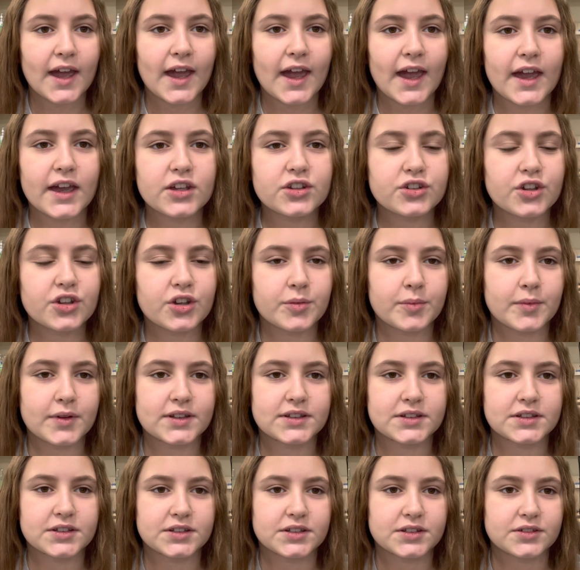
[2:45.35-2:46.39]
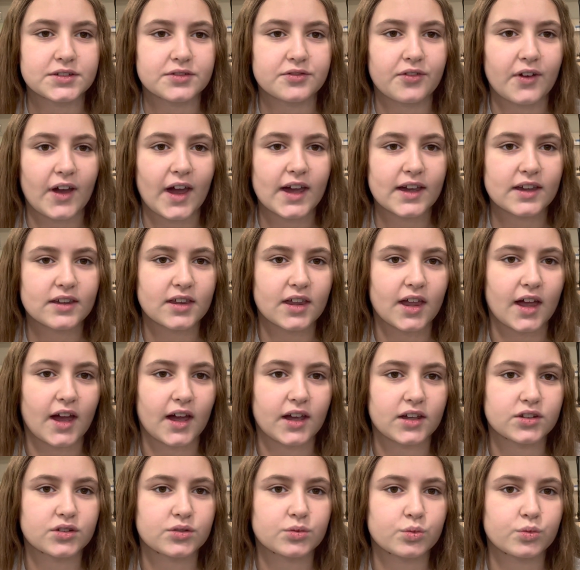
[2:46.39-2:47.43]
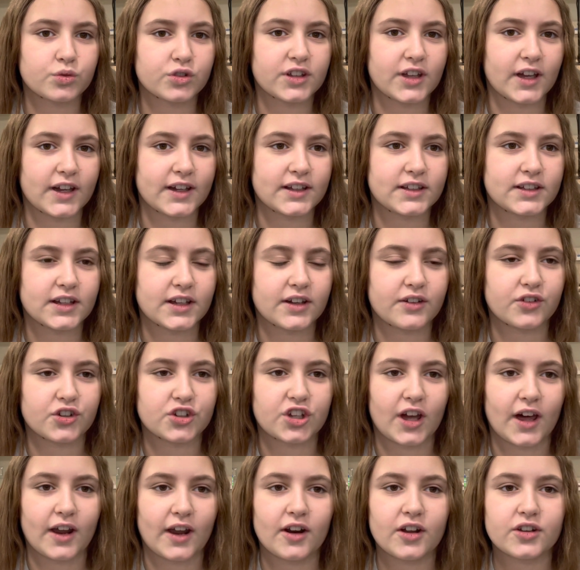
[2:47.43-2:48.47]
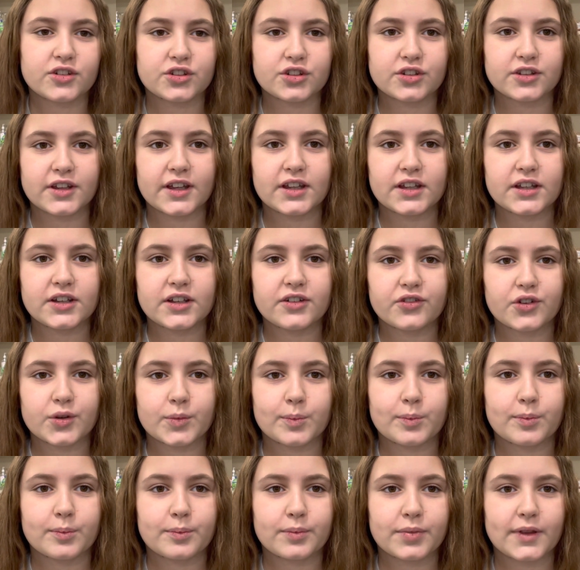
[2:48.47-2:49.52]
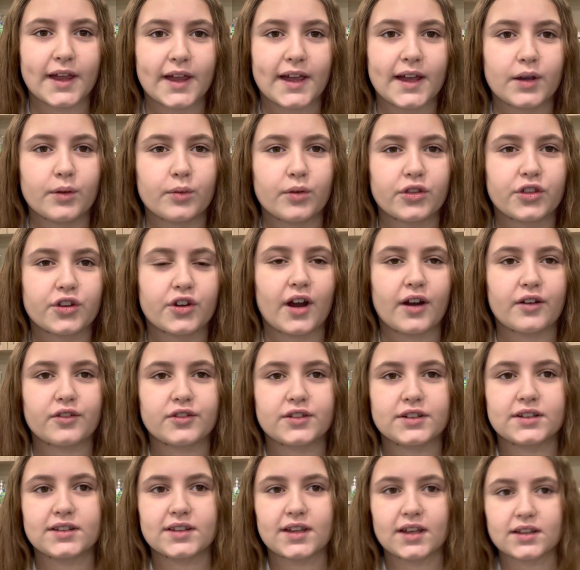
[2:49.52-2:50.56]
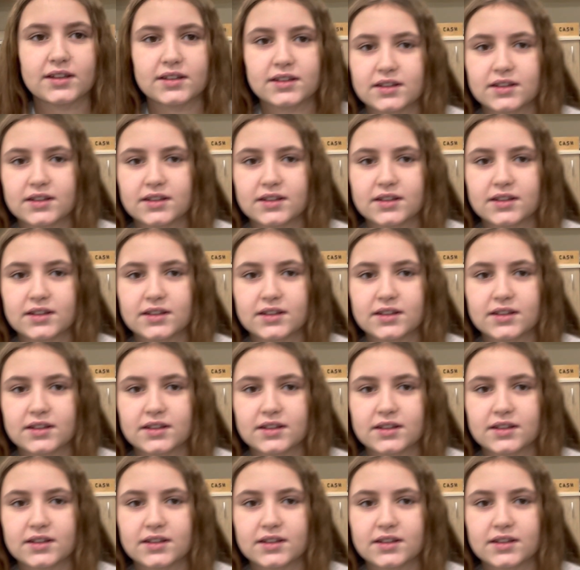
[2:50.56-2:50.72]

Hazel Mrs. Fax class would like to give a shout out to Lily for playing with her at recess.